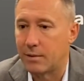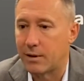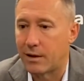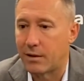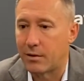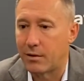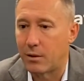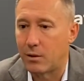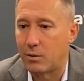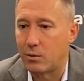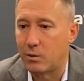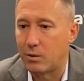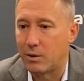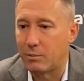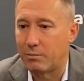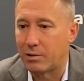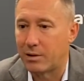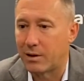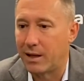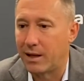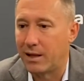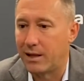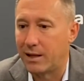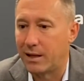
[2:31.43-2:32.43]
But I thought when we
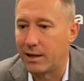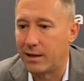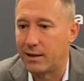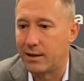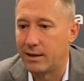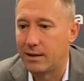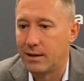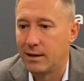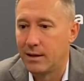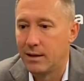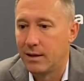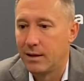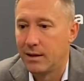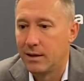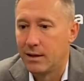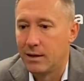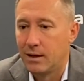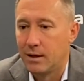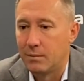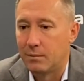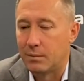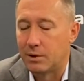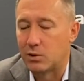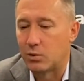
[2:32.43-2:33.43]
played in
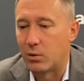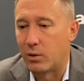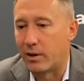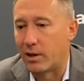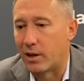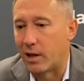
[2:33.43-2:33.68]
between